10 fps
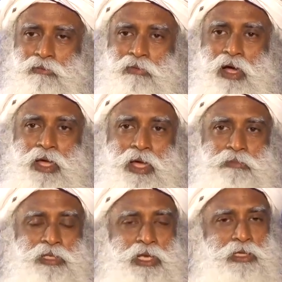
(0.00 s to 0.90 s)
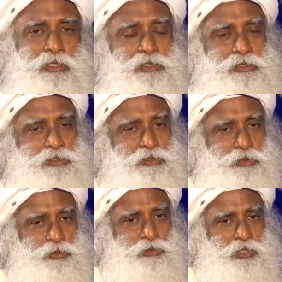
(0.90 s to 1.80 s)
Why I'm telling this
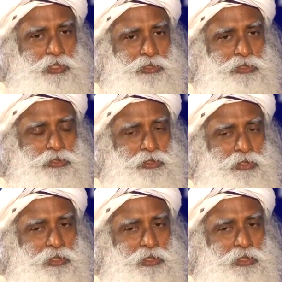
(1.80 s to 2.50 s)
to you is